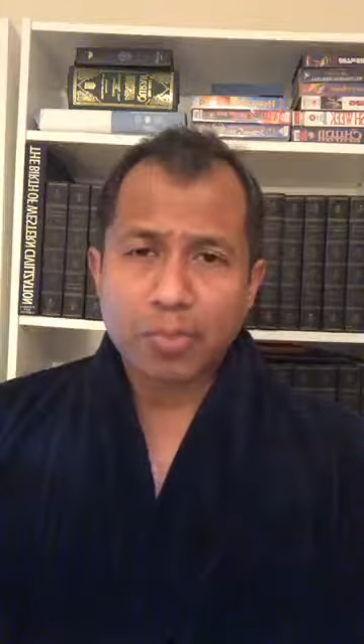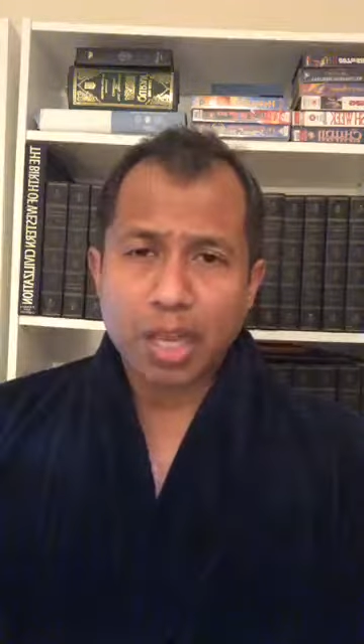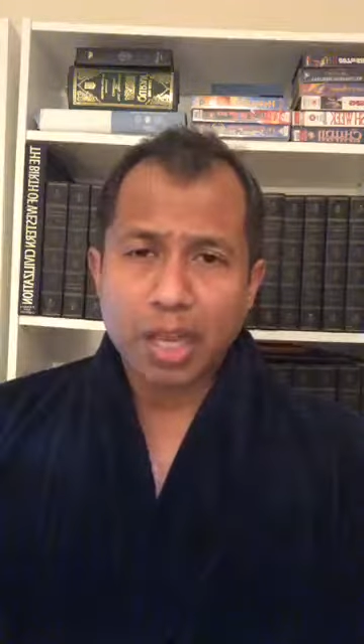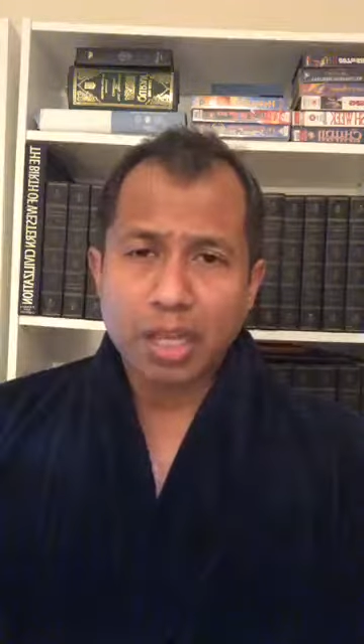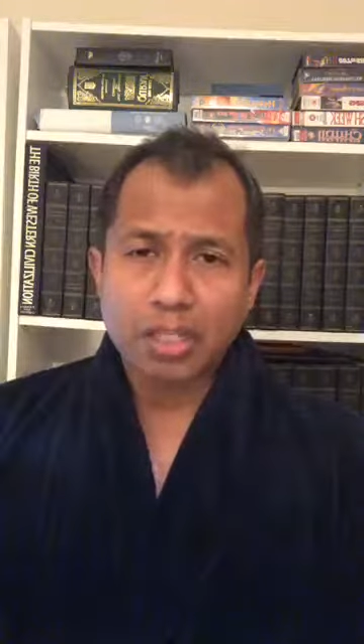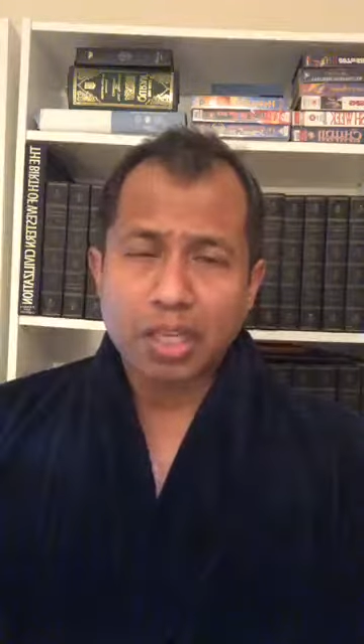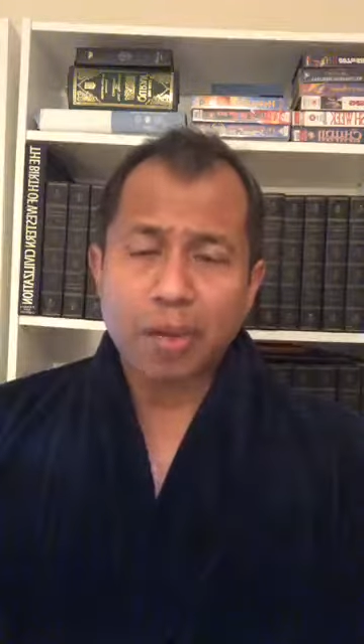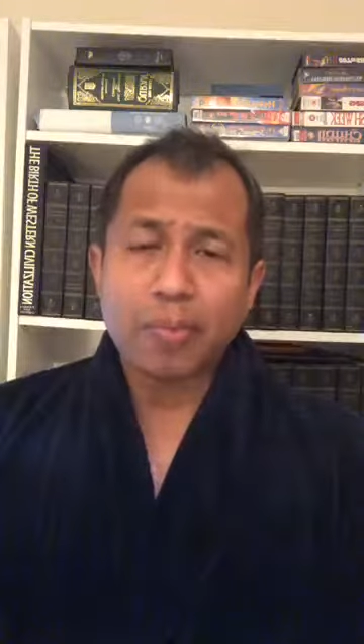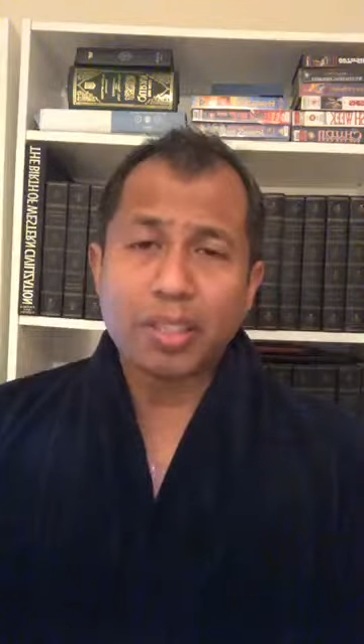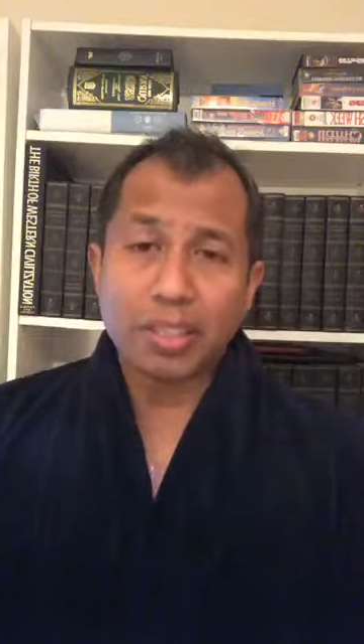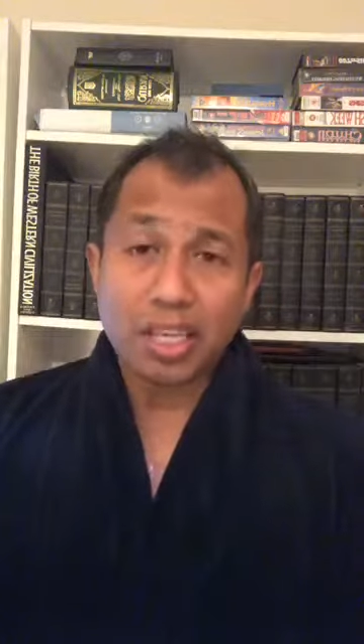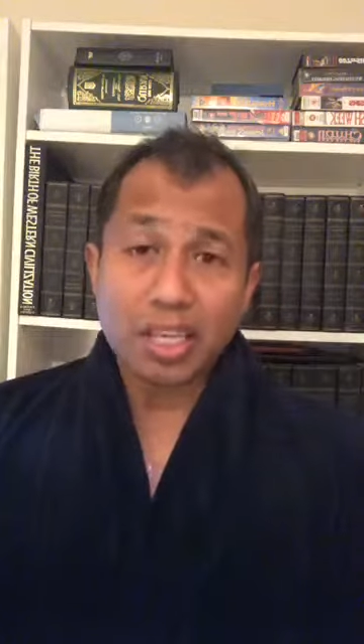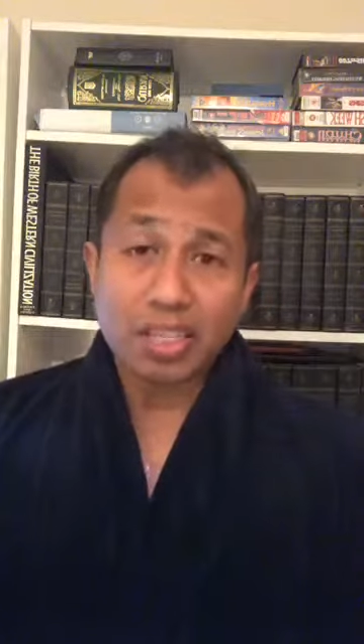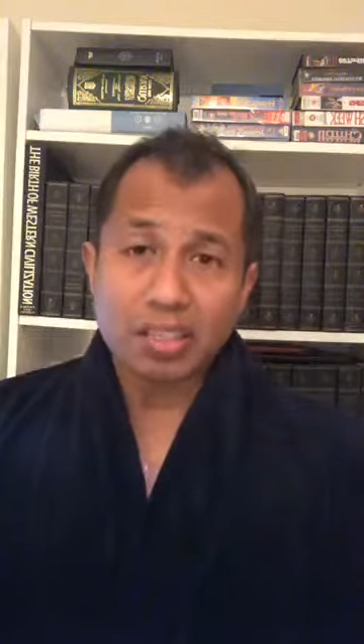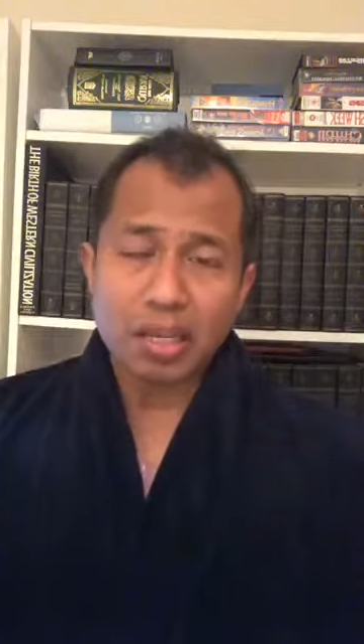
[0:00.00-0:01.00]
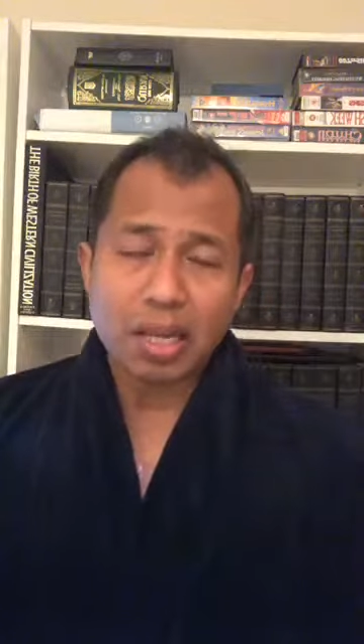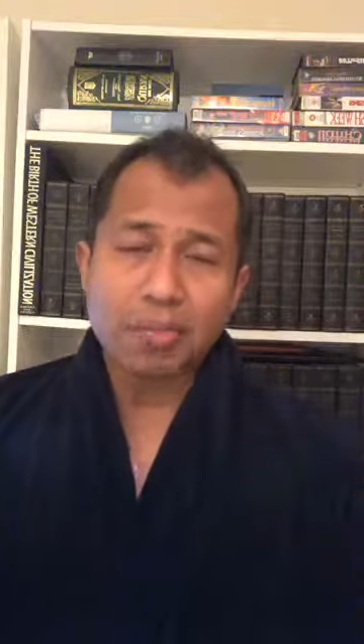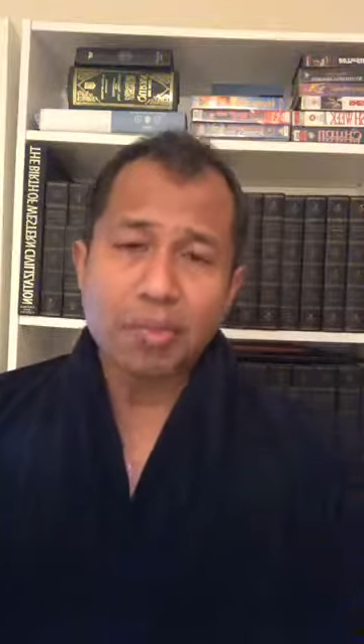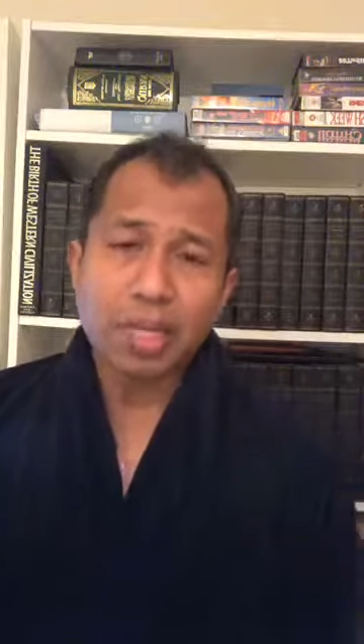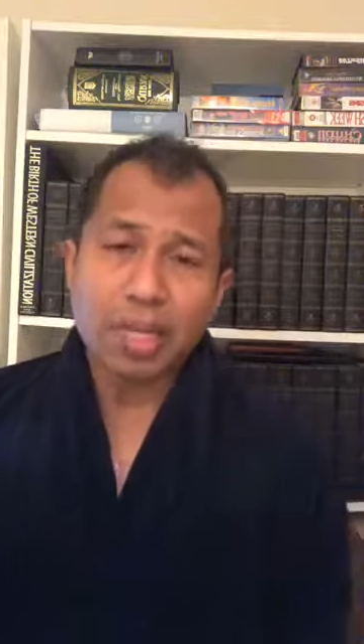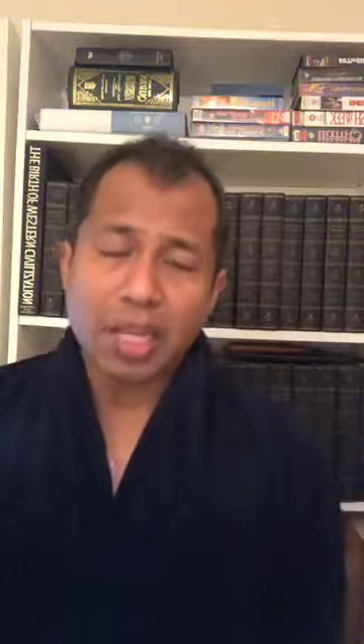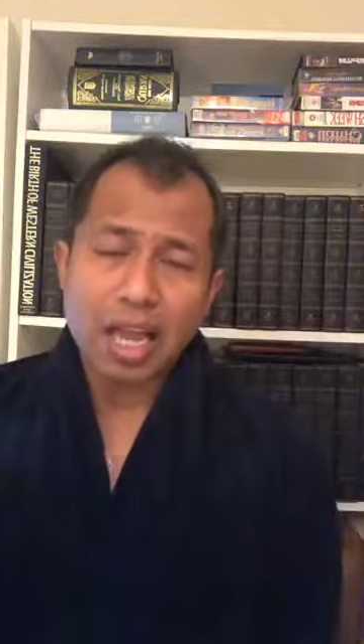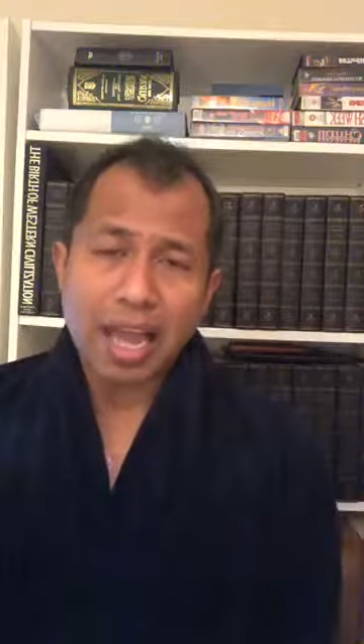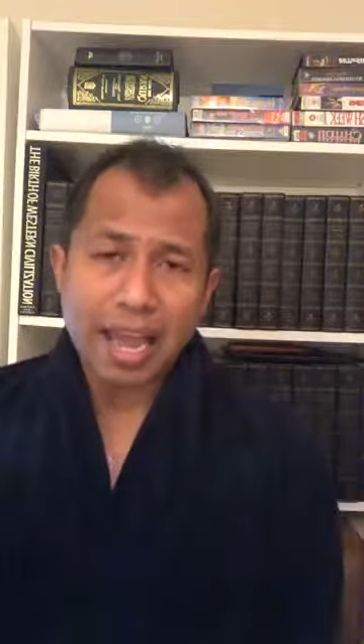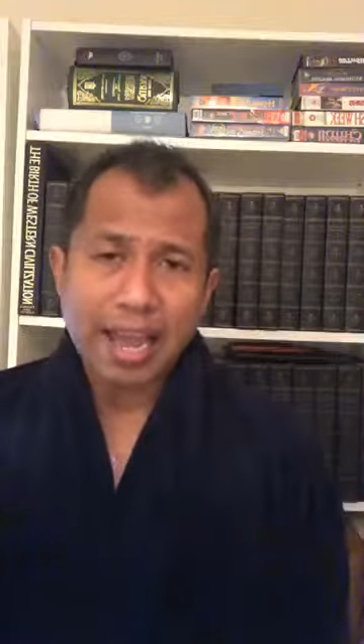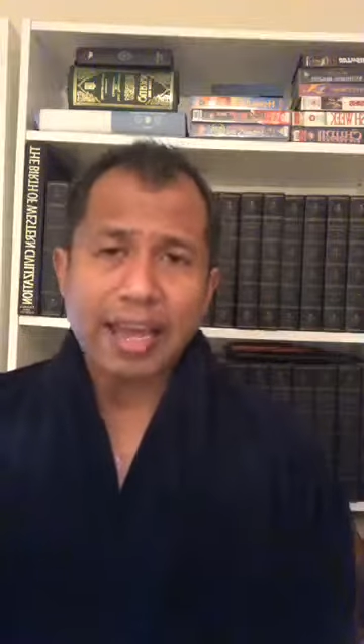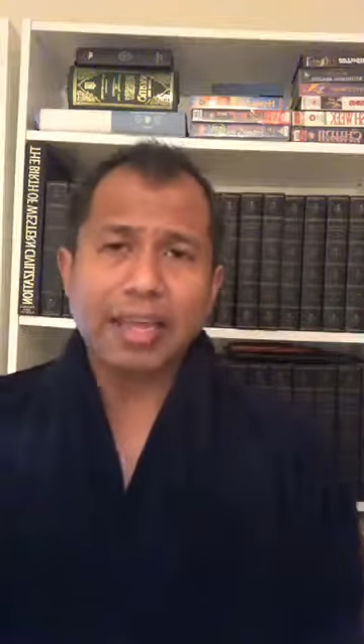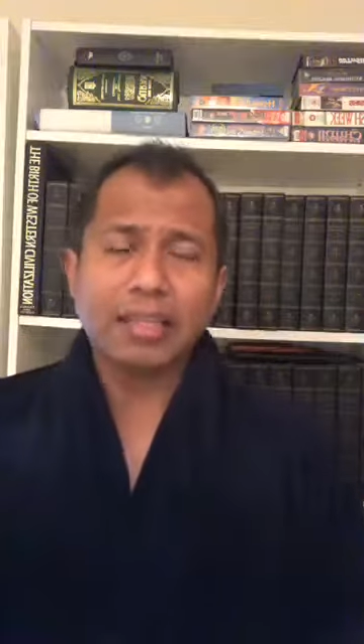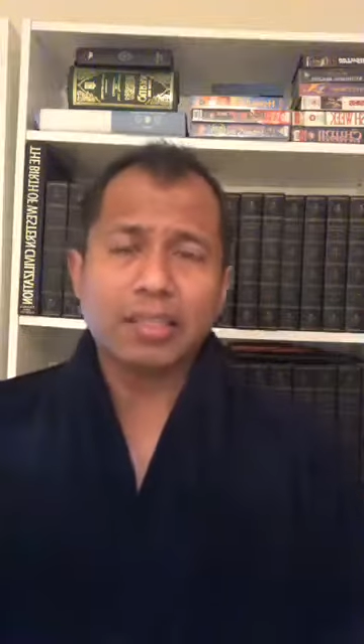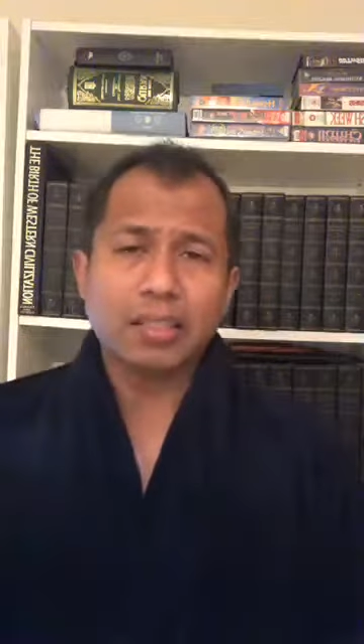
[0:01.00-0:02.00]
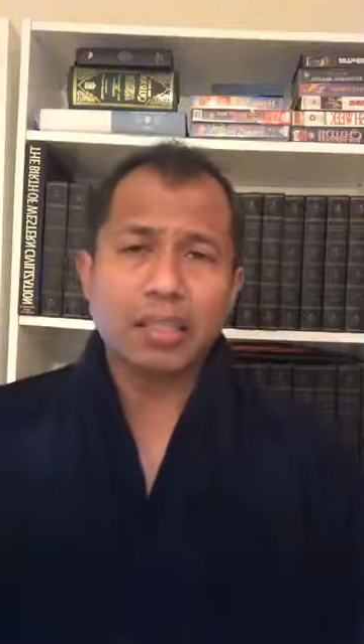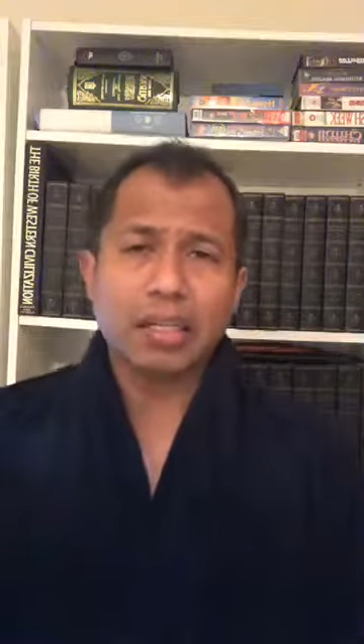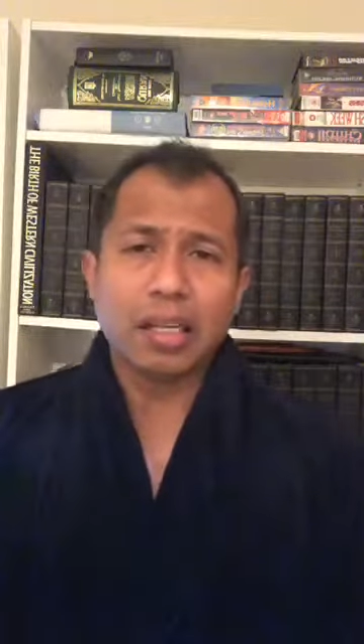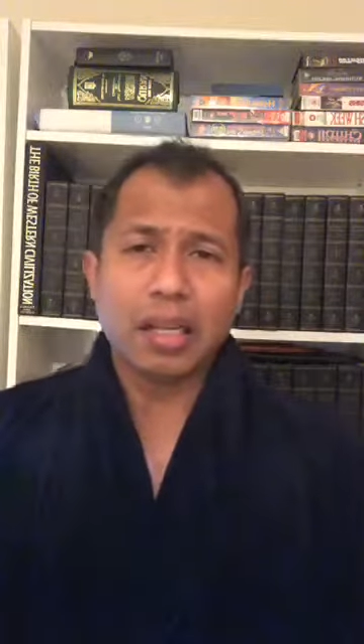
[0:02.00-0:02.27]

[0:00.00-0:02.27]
Jamaat-e-Islami and